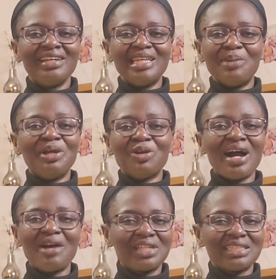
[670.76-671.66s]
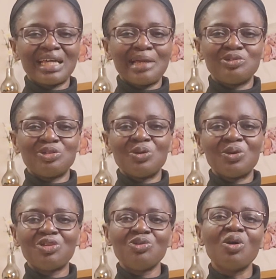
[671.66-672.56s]
they may not have the time to
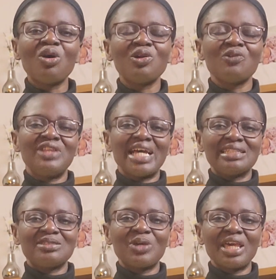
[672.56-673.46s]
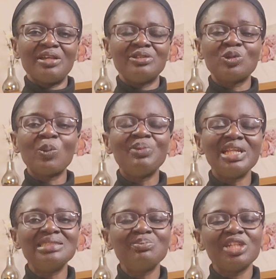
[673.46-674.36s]
go through all of that. Okay, so
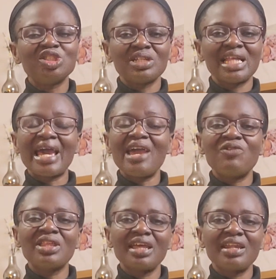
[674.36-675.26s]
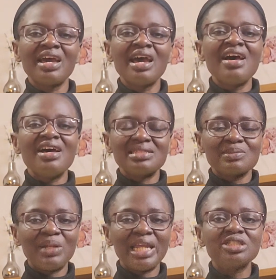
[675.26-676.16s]
please make sure that everything is
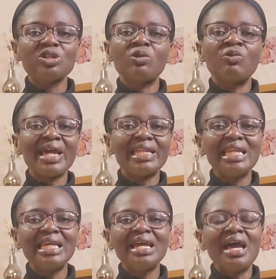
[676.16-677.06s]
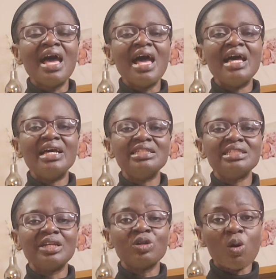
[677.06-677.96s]
placed correctly and
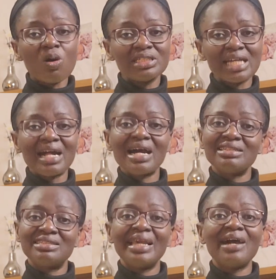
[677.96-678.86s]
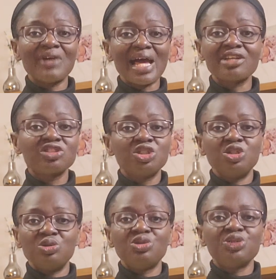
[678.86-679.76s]
in order as they have asked
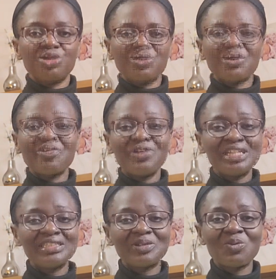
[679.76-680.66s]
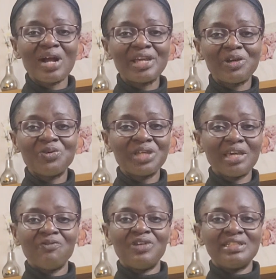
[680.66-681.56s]
you to do. The reason why your
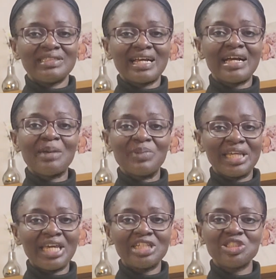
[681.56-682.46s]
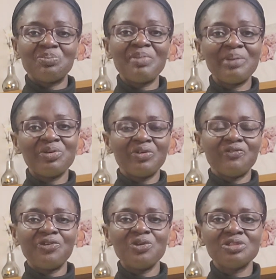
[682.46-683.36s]
UK visa application may be
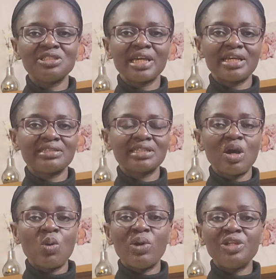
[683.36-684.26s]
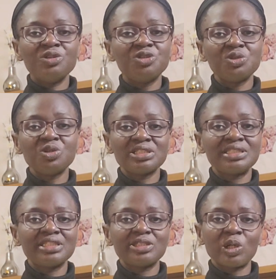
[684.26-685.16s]
refused is when you do
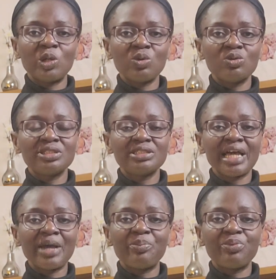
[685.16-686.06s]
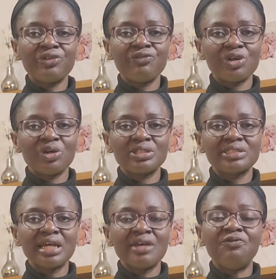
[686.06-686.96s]
not disclose a
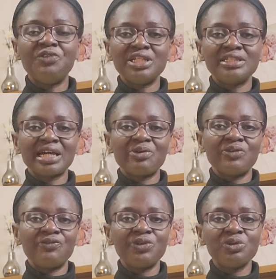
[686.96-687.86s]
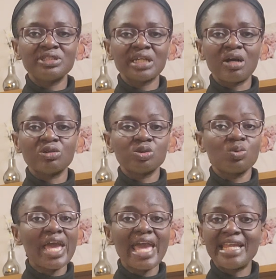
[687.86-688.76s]
previous visa refusal
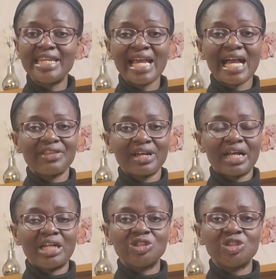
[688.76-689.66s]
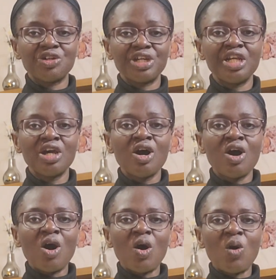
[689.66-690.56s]
to any other country,
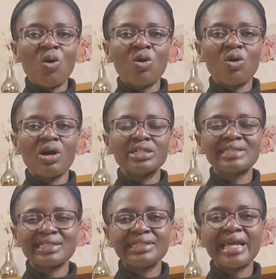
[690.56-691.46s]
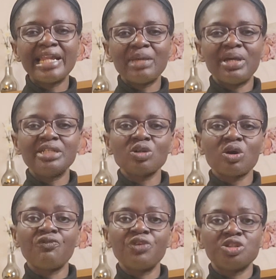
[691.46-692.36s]
or certain elements
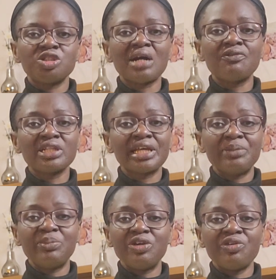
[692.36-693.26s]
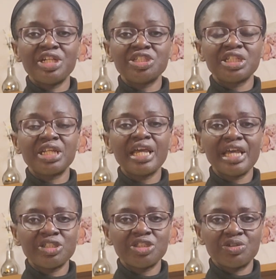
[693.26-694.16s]
of your travel and immigration
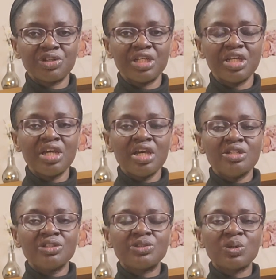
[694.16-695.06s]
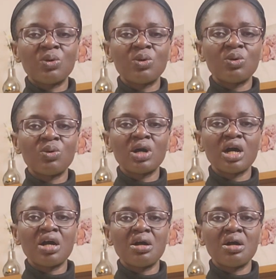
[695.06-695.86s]
history. So